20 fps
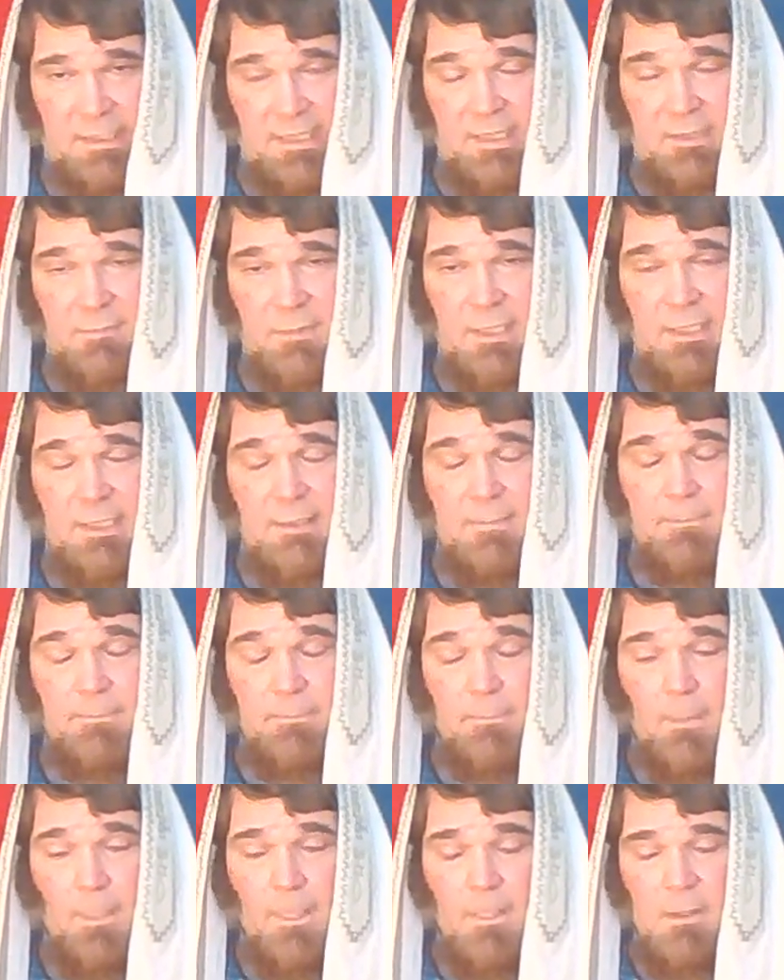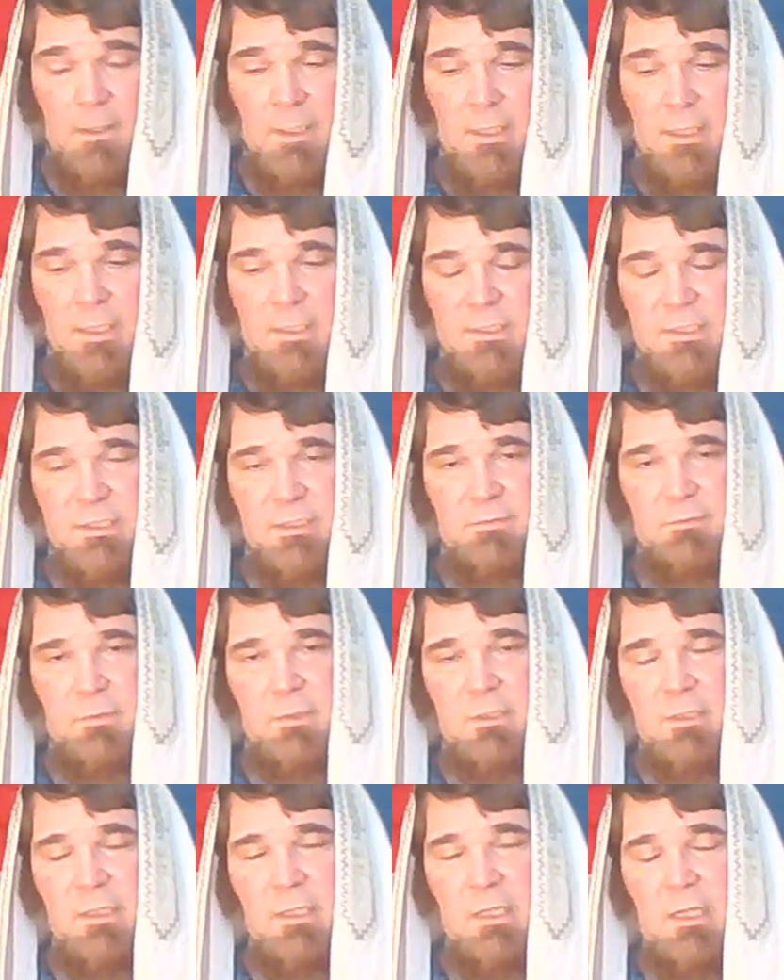Amen.
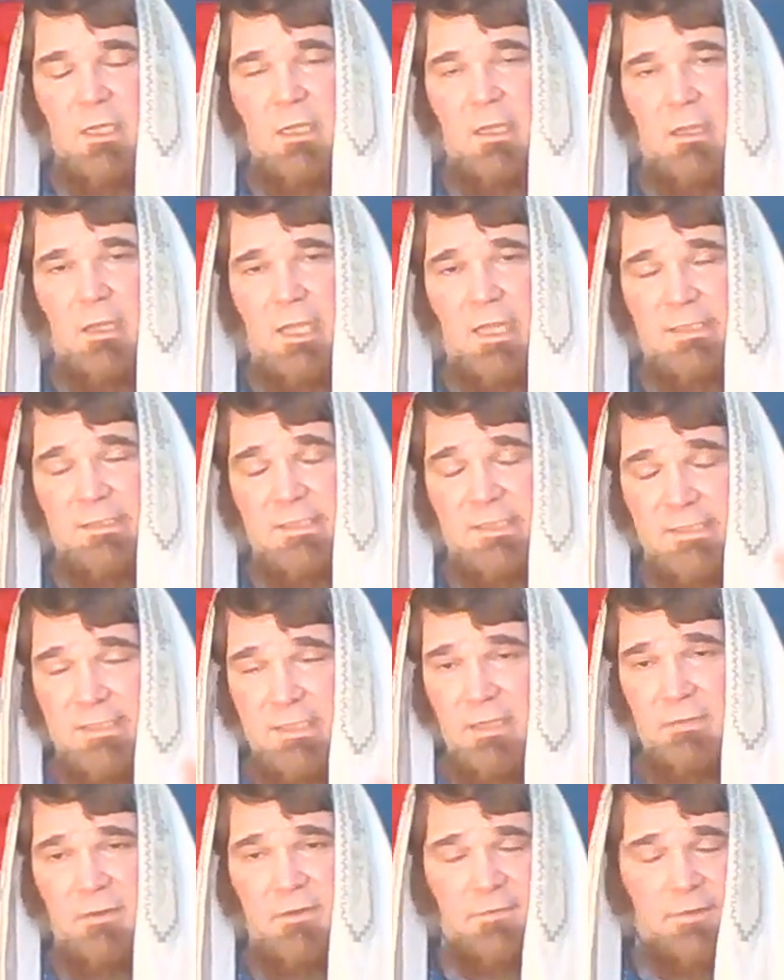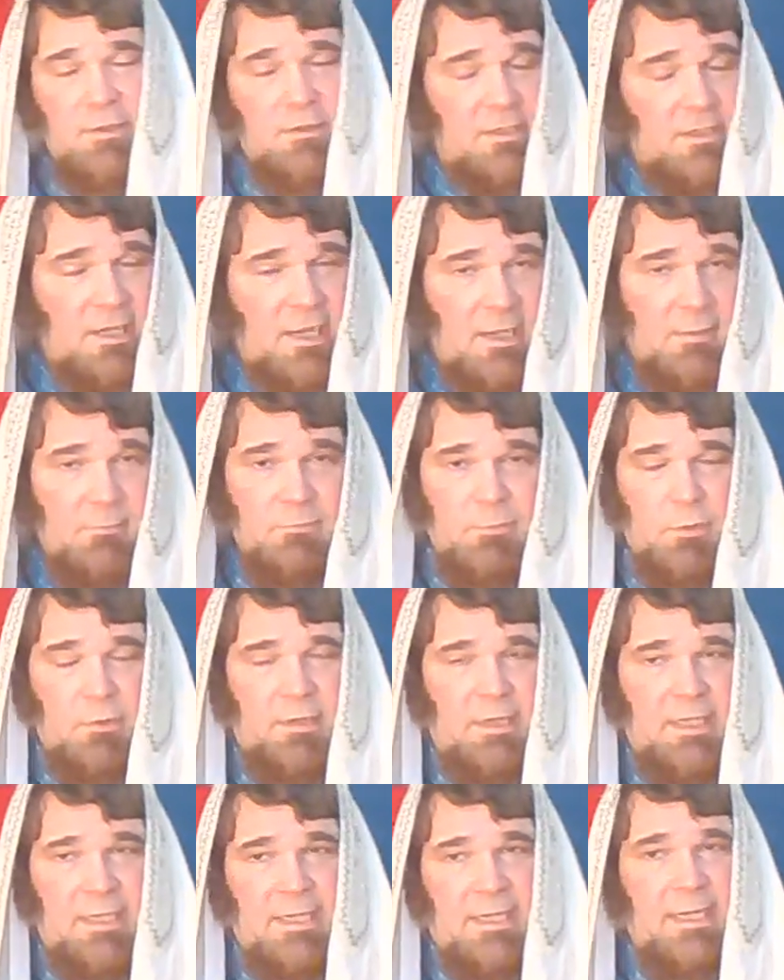So and some of you are not
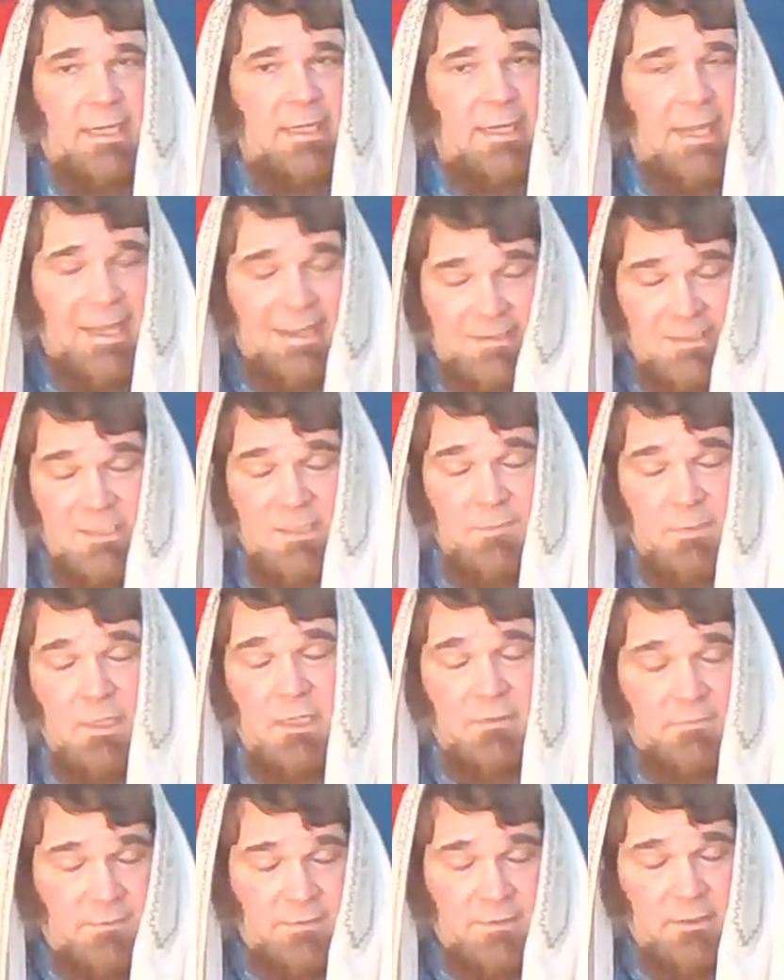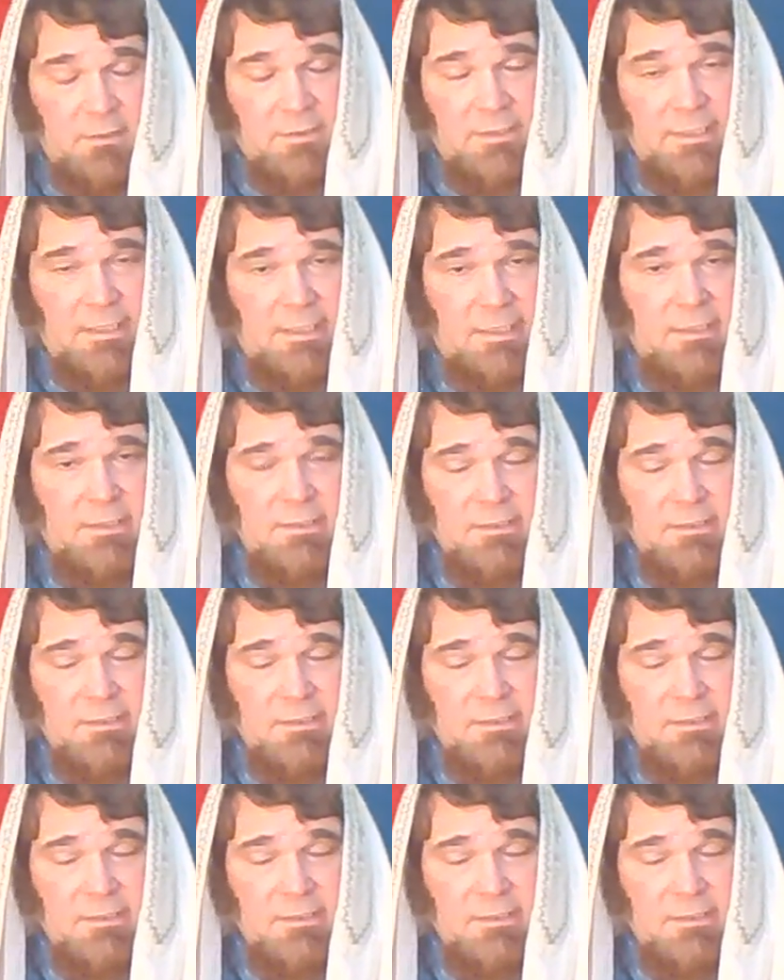born again and spirit filled yet.